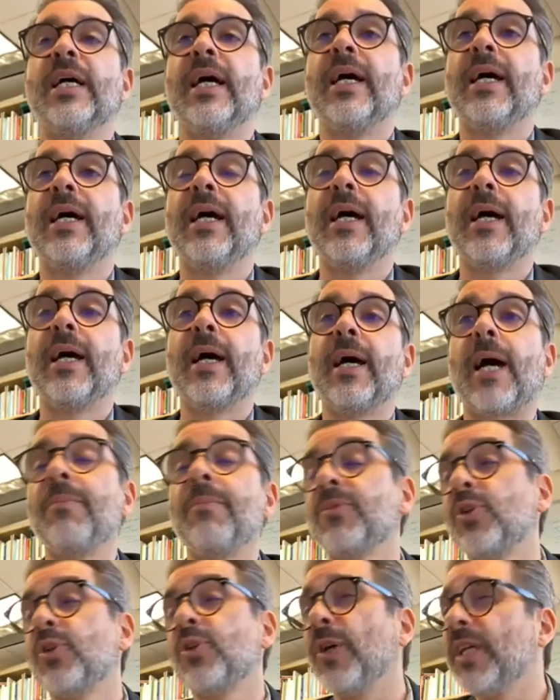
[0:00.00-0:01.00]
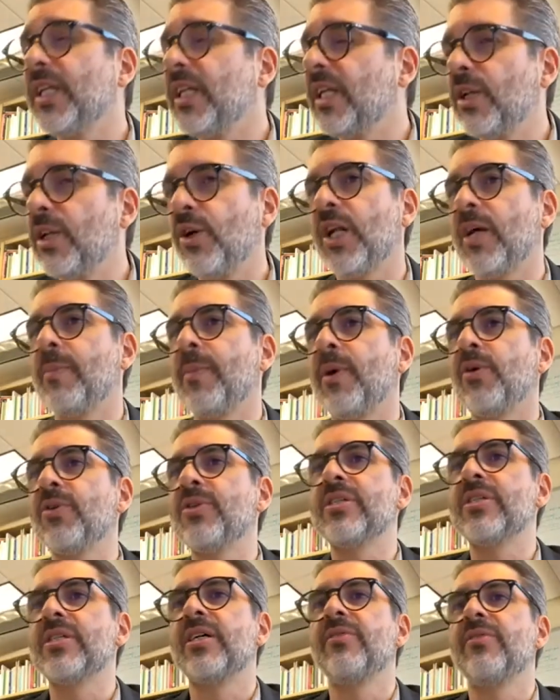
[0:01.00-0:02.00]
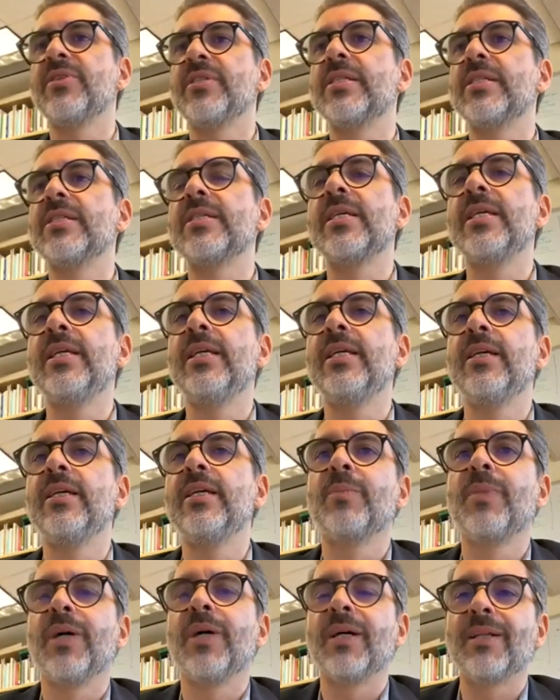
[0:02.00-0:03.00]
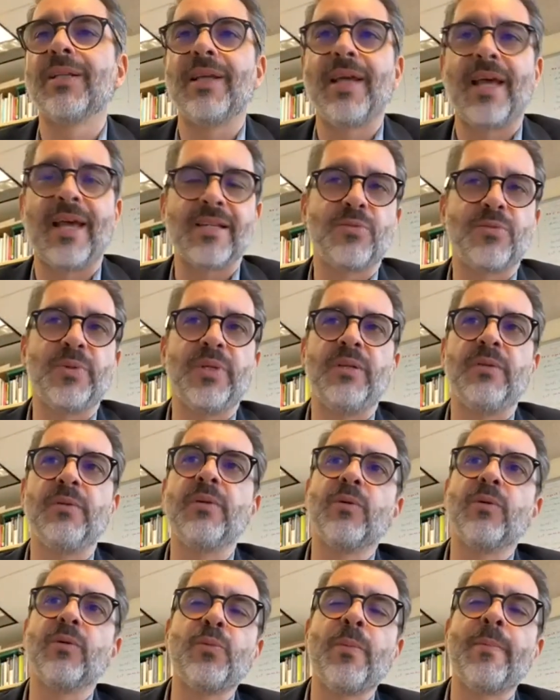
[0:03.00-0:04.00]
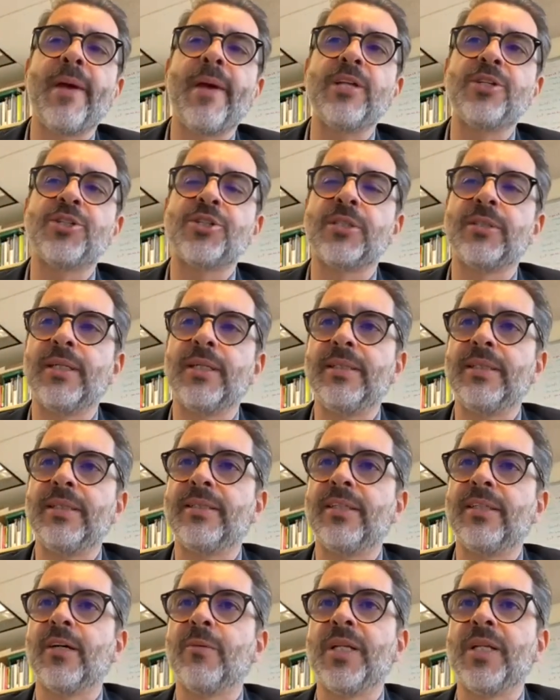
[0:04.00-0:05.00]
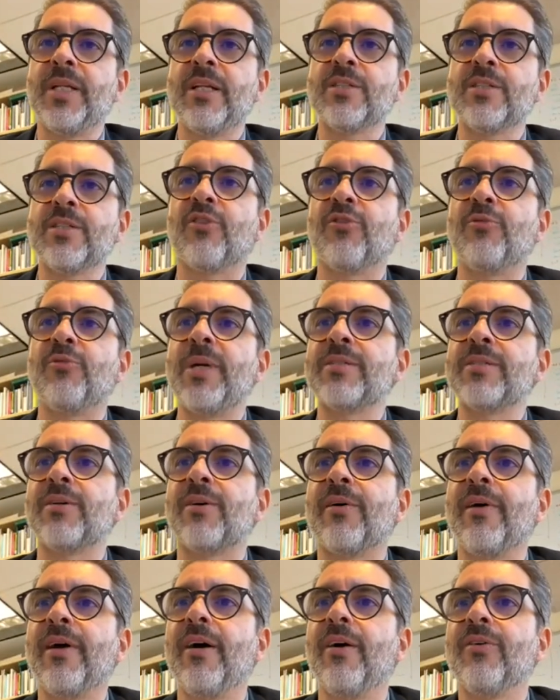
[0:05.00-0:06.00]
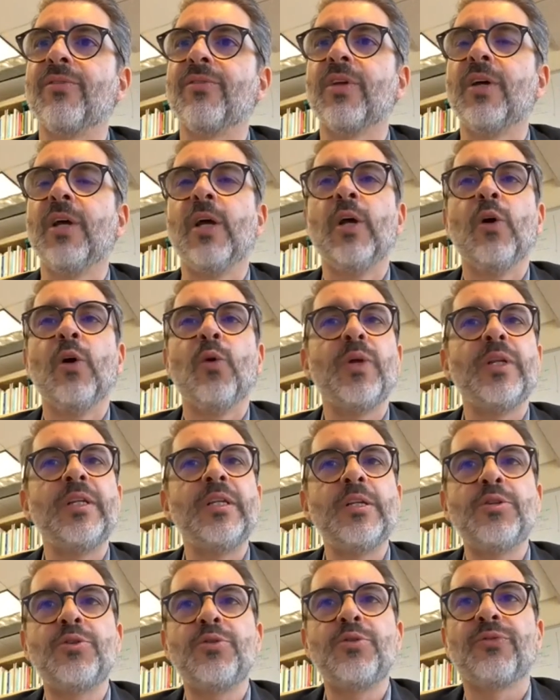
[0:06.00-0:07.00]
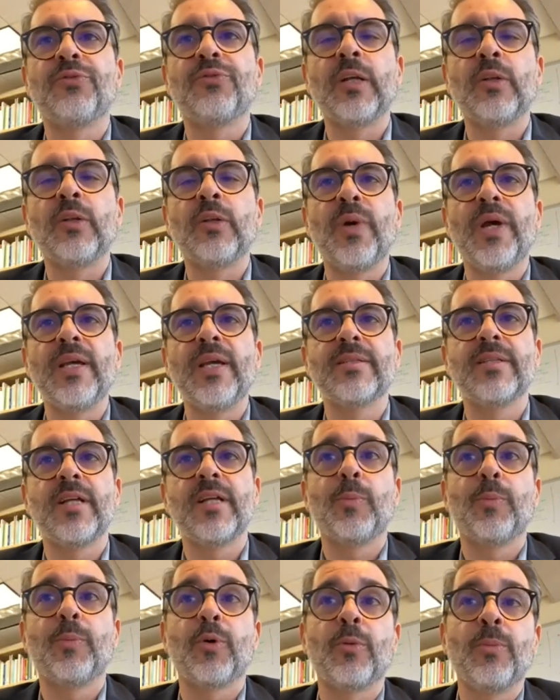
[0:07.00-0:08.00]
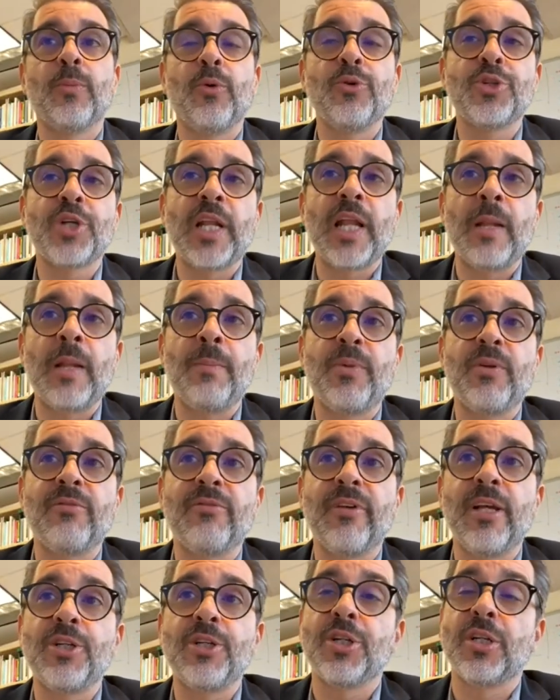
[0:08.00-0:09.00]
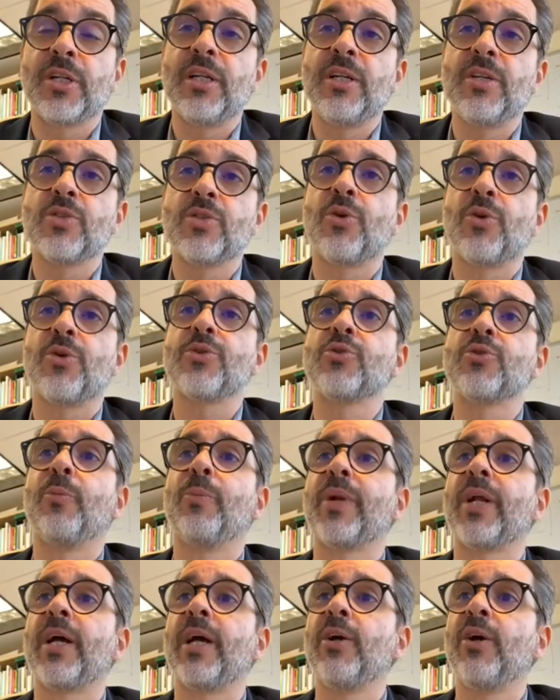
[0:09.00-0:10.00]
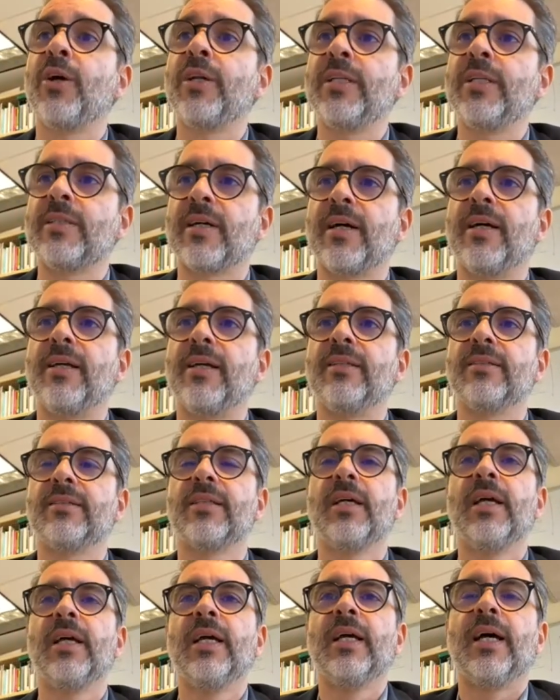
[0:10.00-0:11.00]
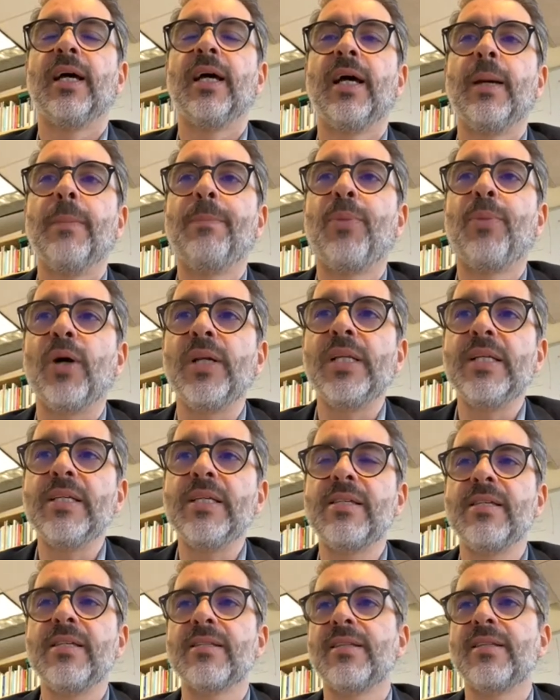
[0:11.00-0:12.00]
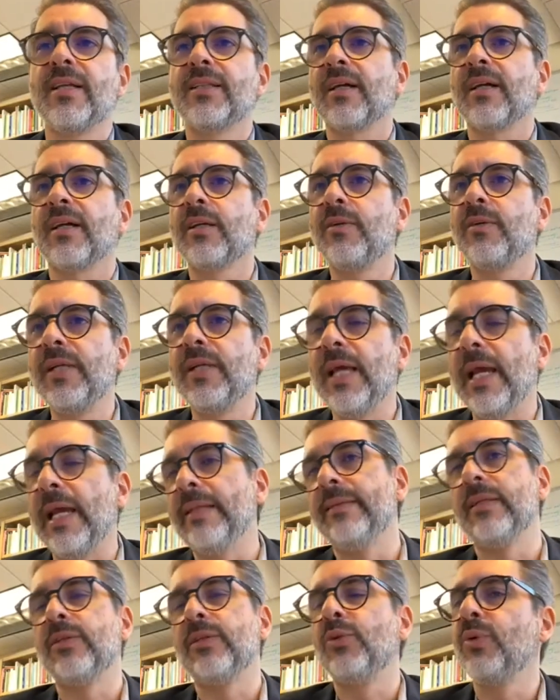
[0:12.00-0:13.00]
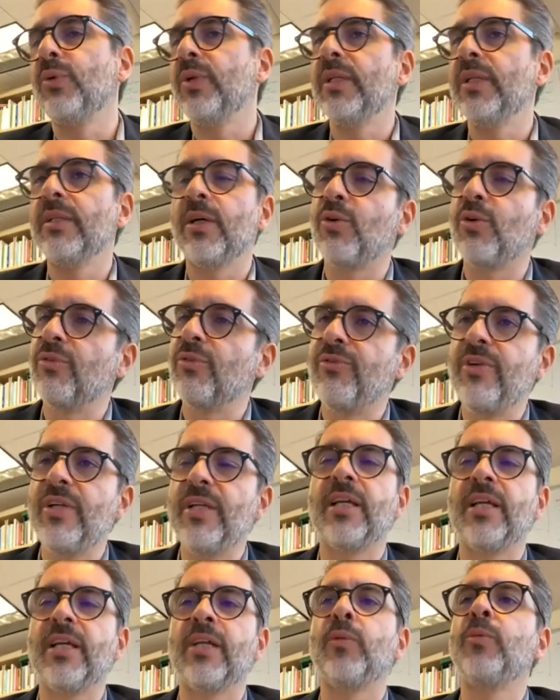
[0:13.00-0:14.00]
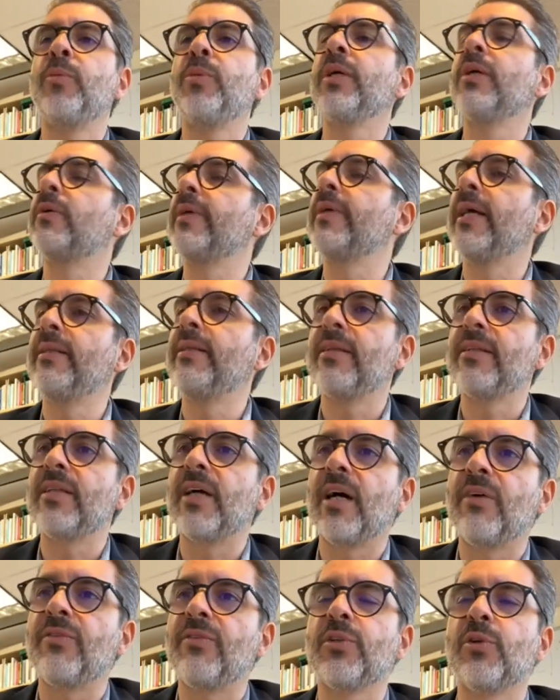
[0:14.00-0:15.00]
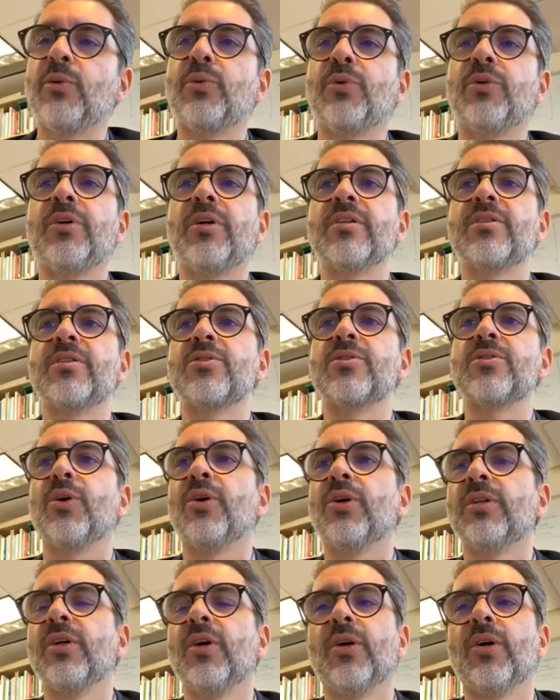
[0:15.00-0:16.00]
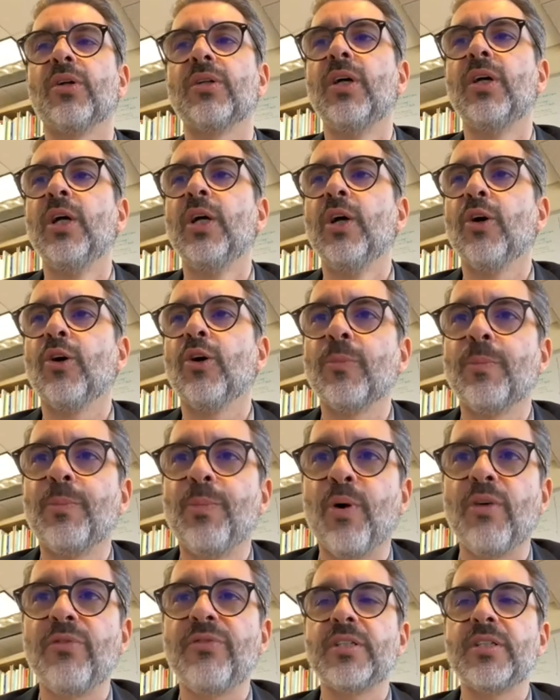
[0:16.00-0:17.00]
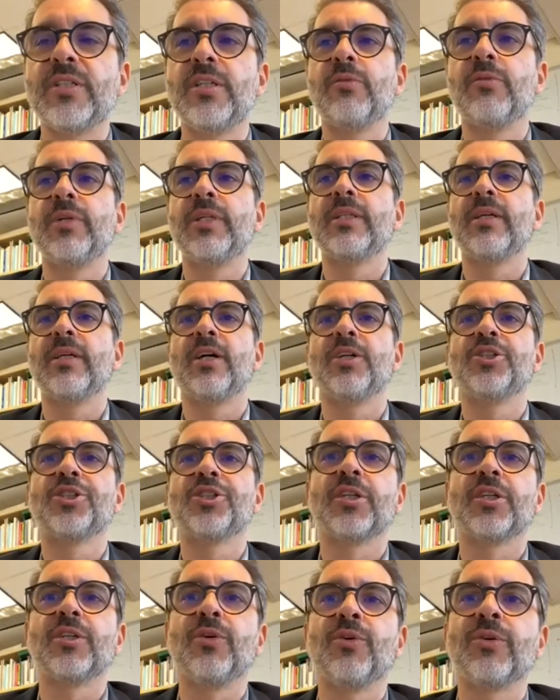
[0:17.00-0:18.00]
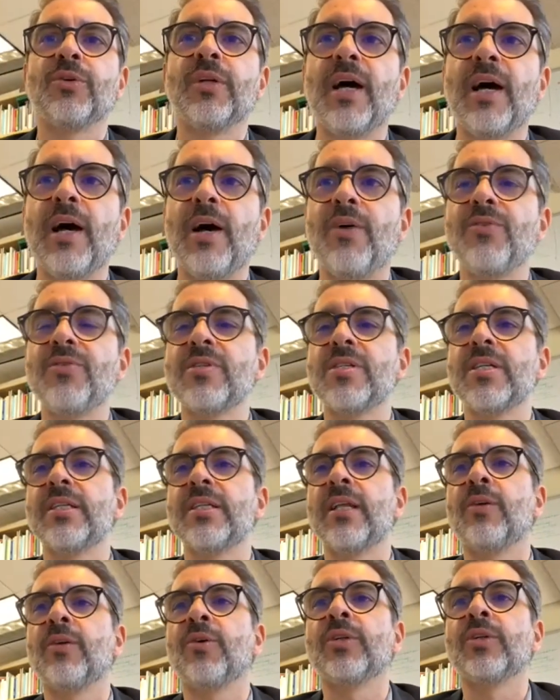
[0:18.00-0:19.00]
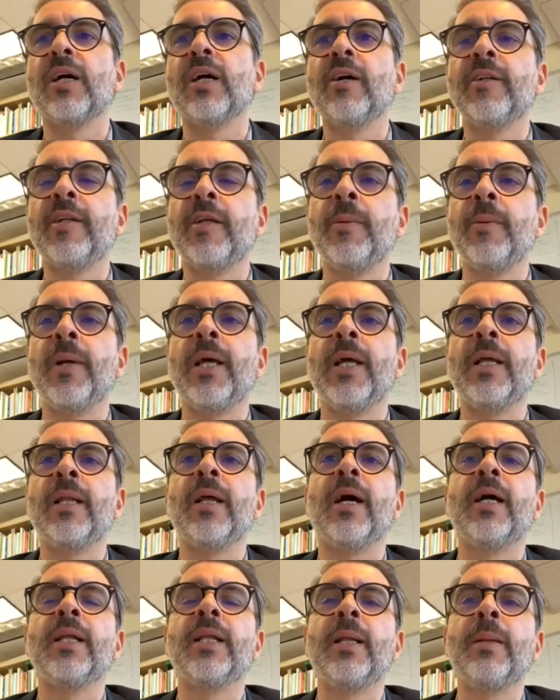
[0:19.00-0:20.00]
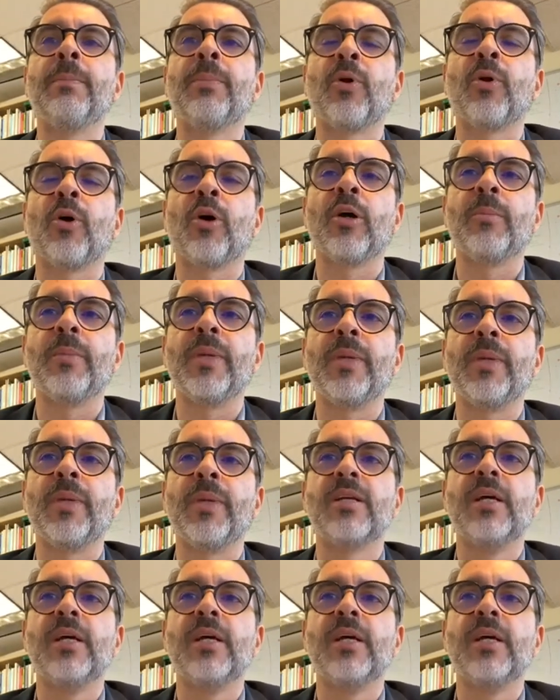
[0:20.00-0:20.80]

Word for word: Uh, I'm talking a lot about services here, but as we mentioned the determinants of mental health, we need to find ways that promotion and prevention is also prioritized. Uh, policies that are created during the COVID and will be created afterwards on, on, on poverty reduction, on housing, and on un, un employment,